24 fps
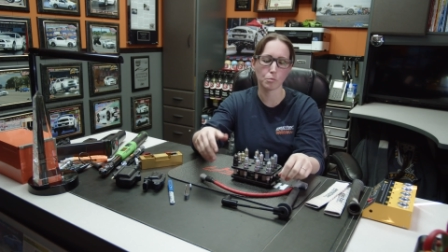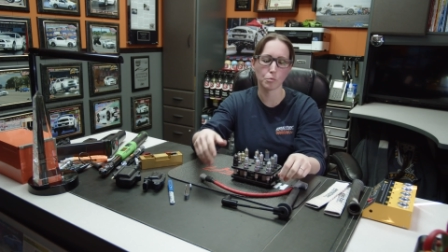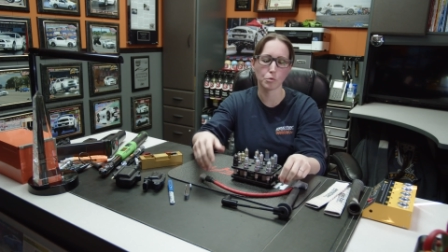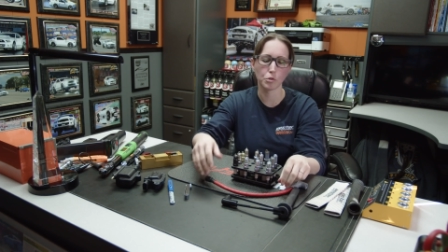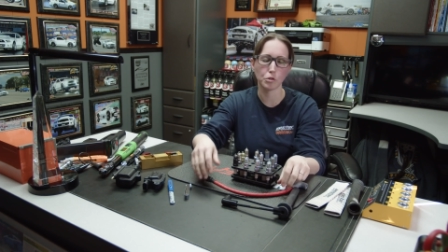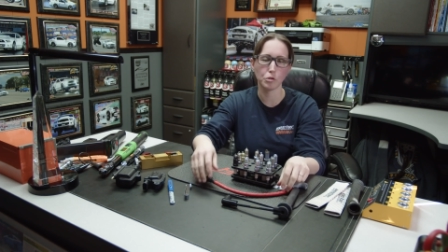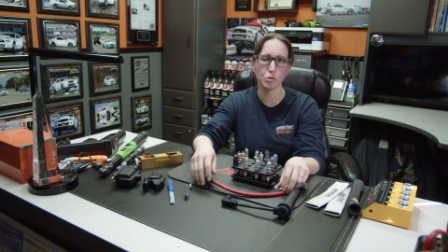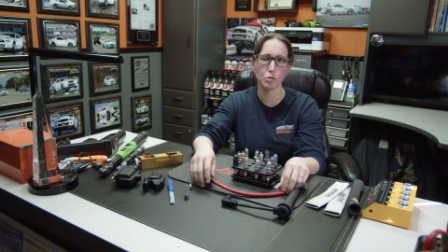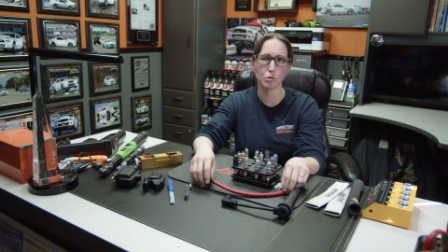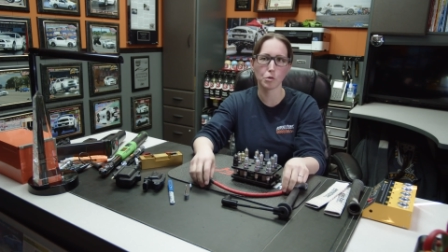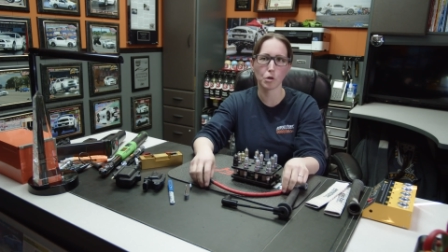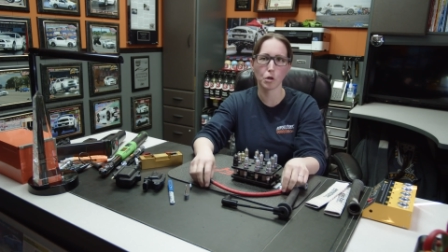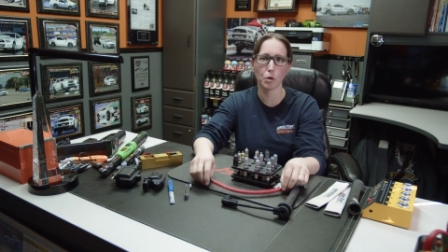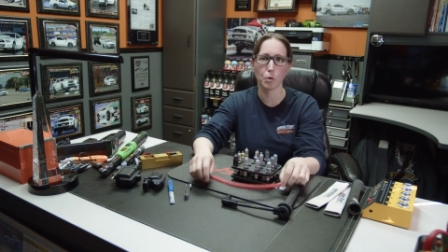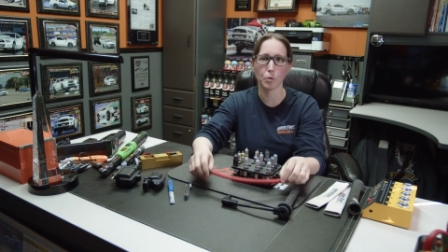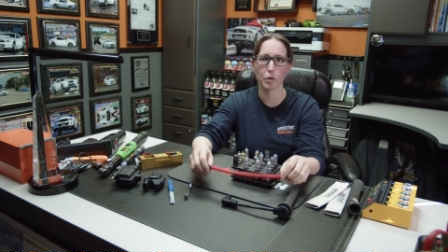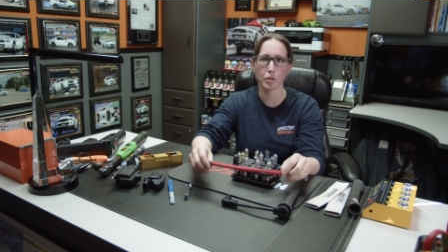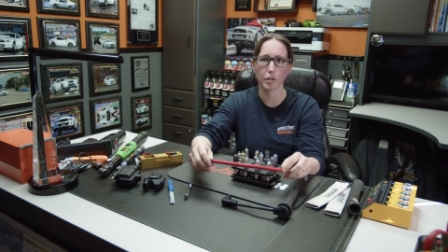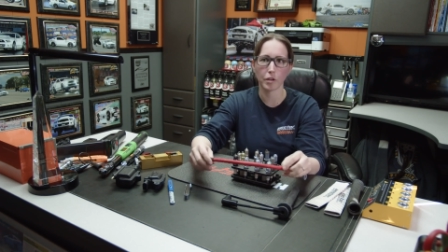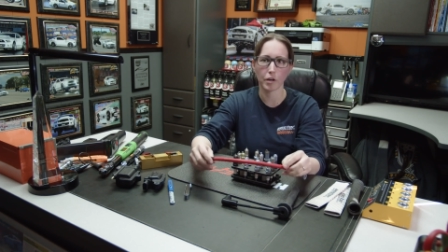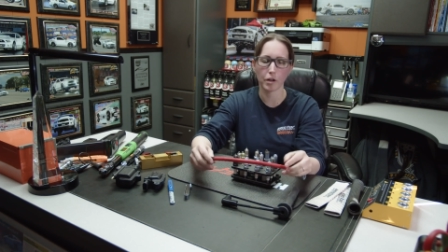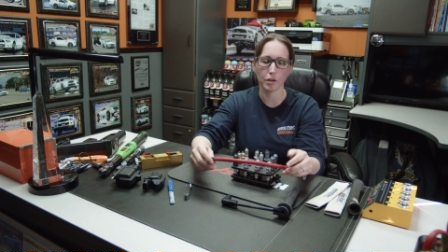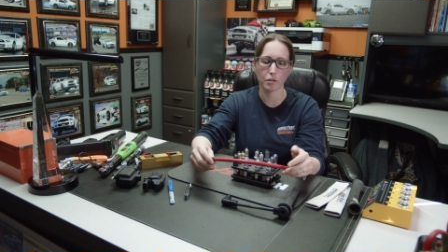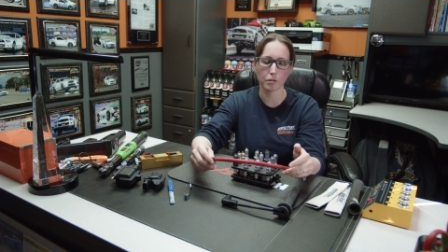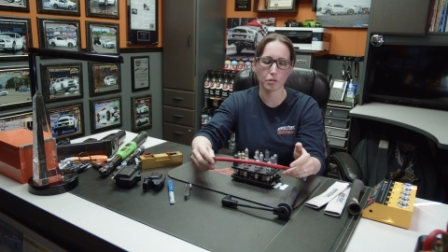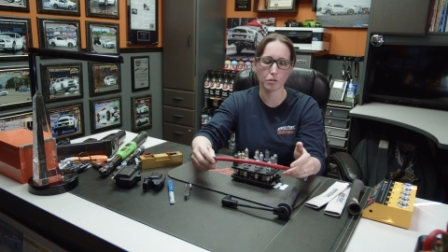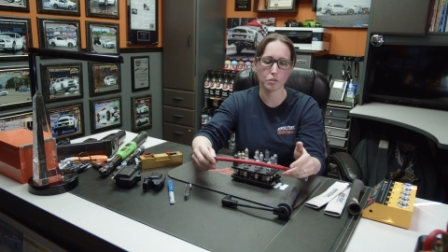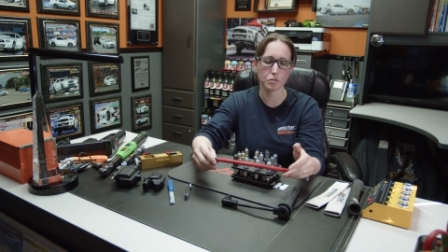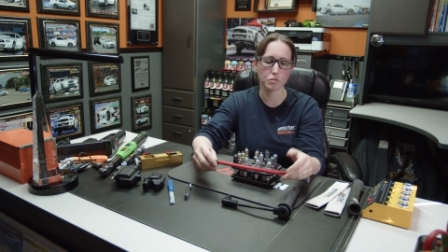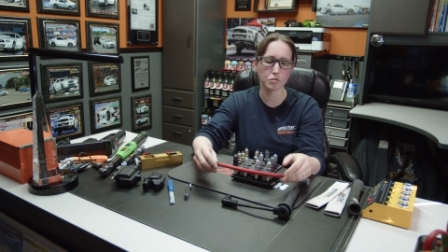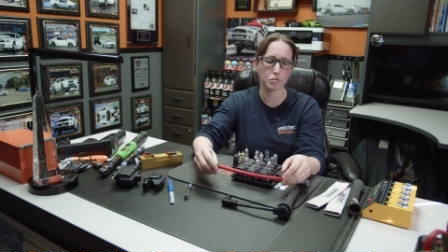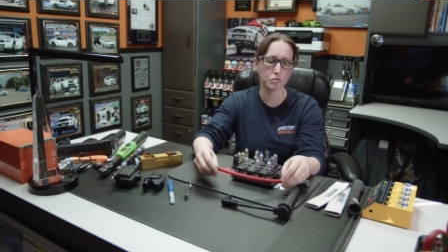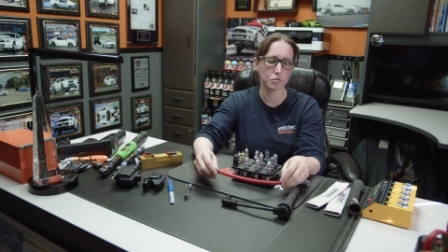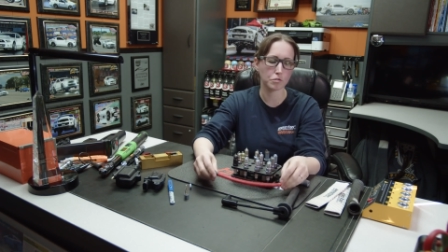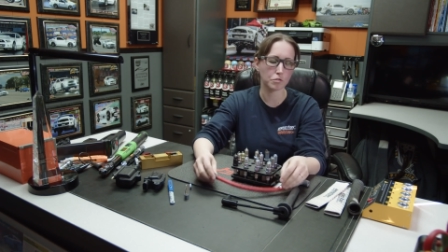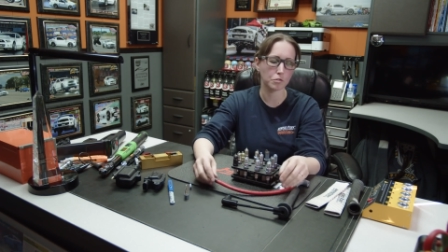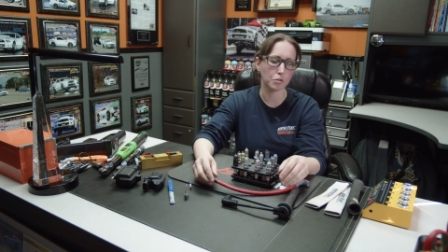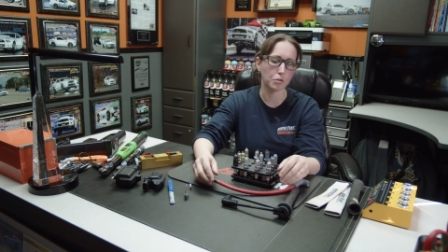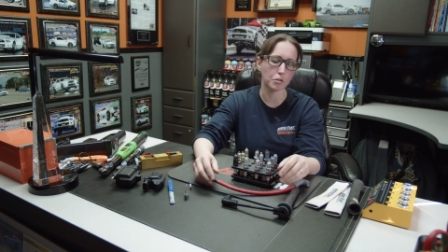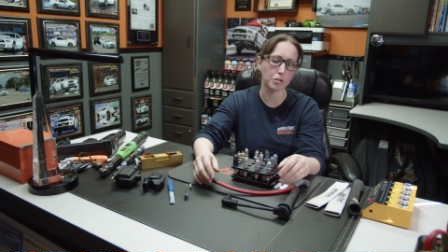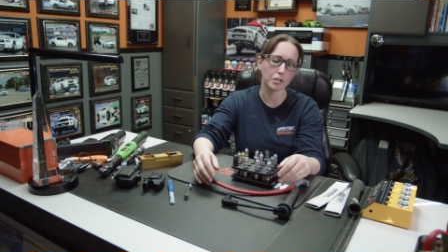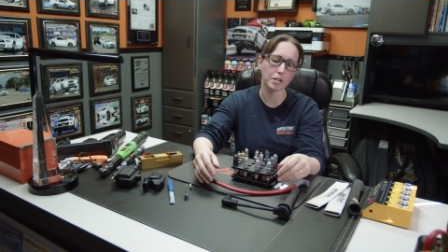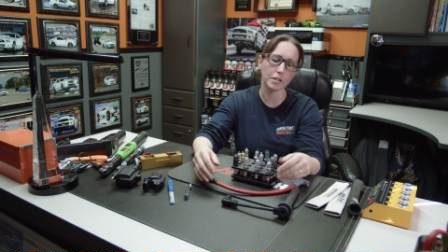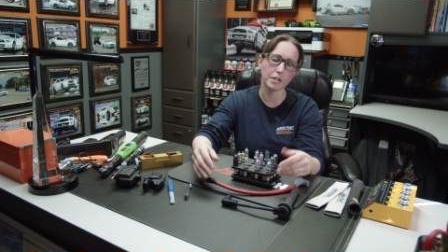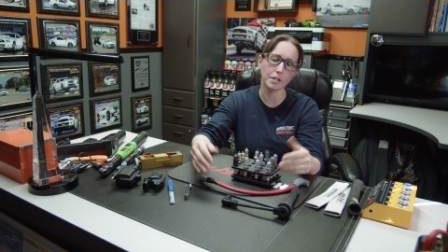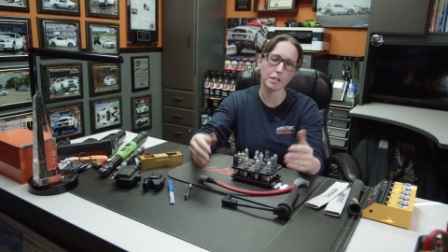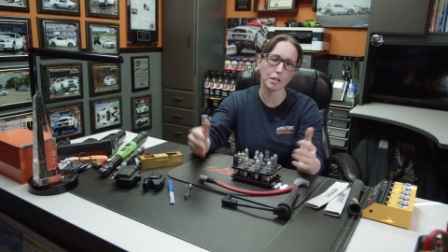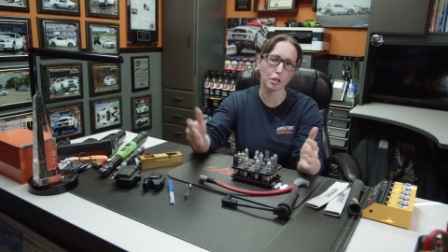when you go with headers
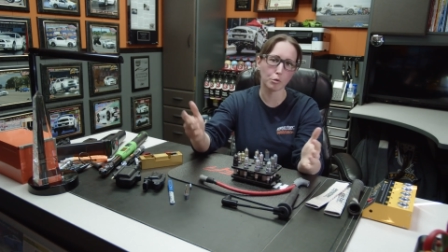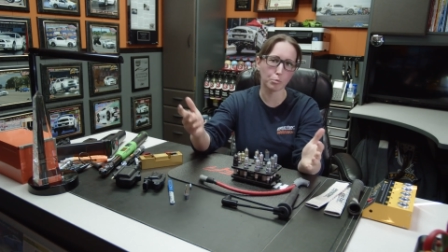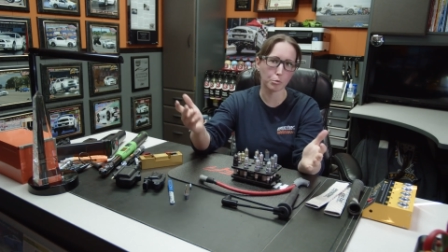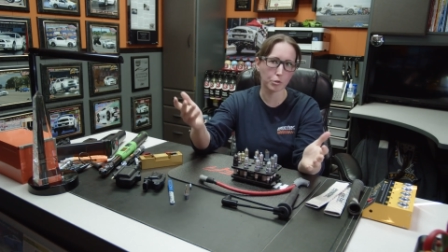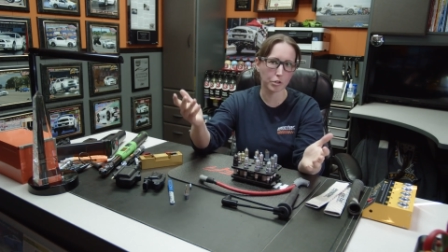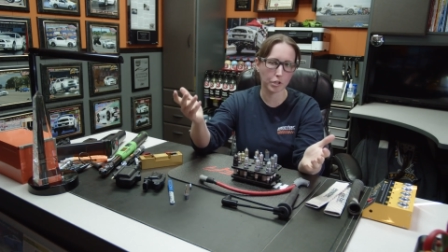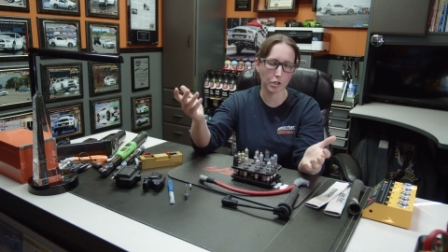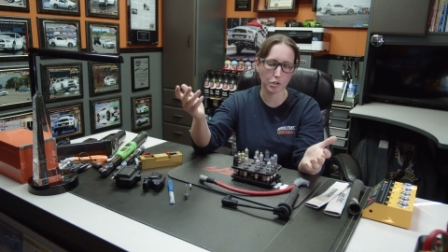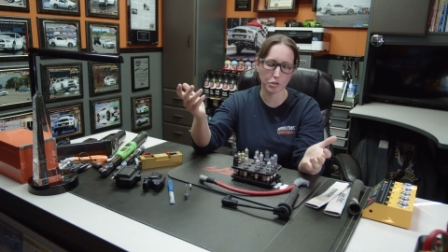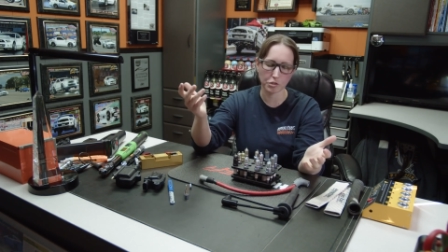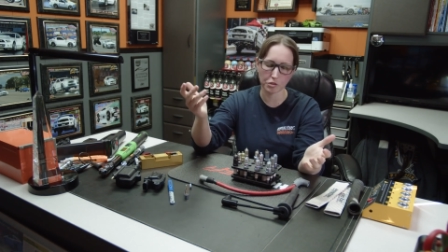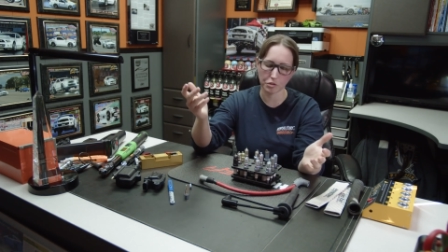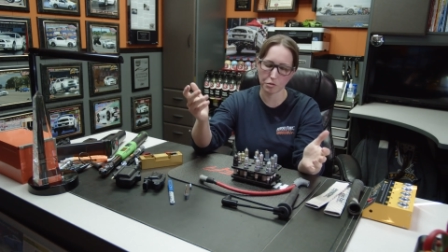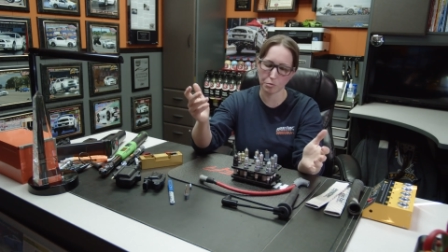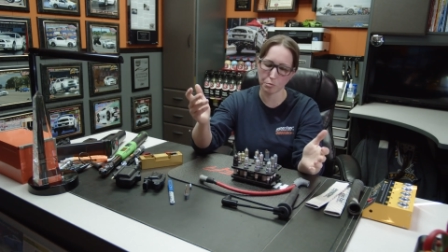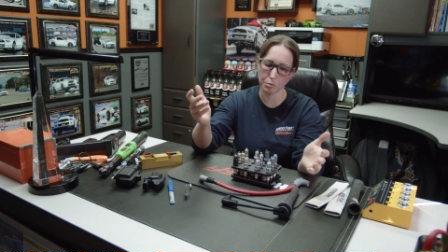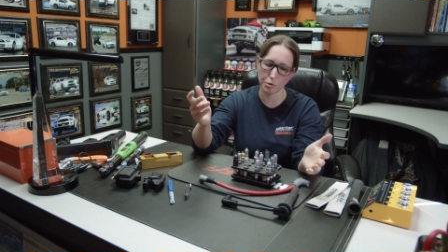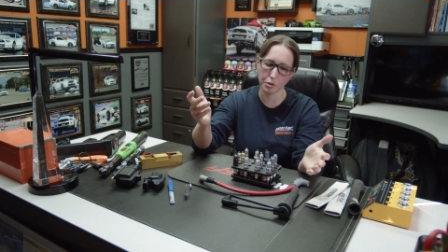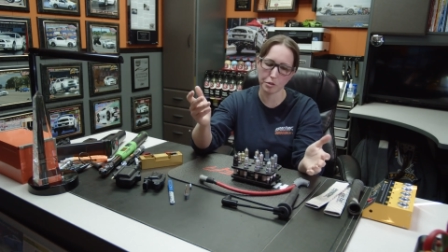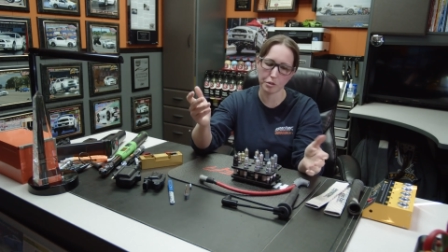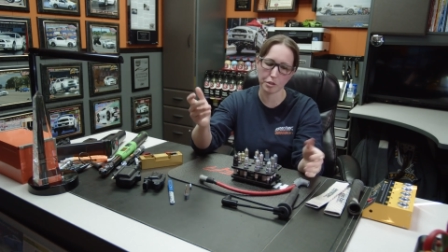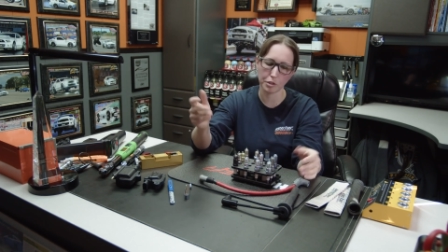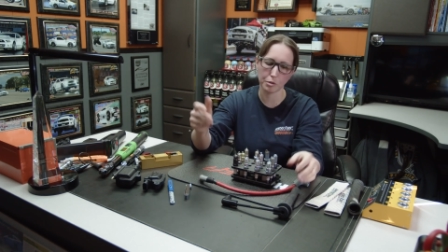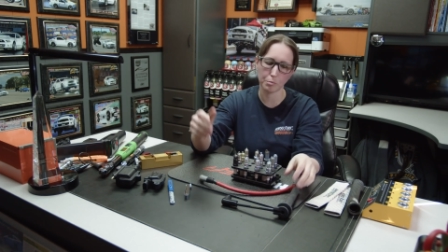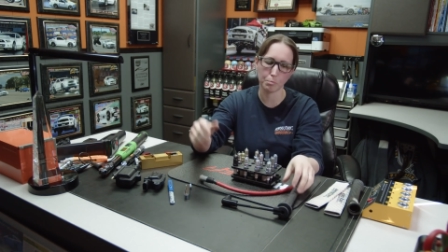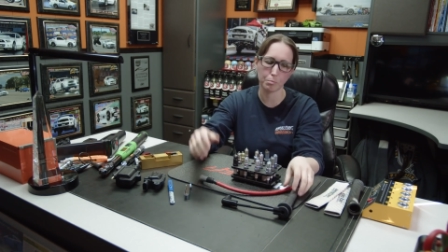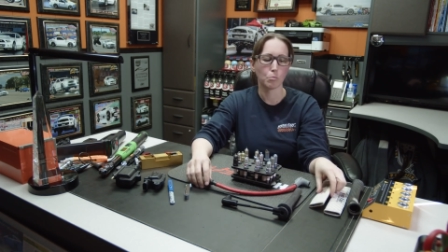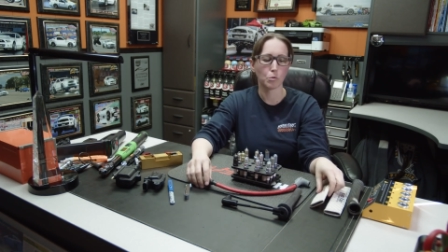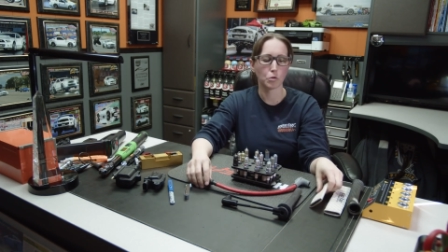or any application really,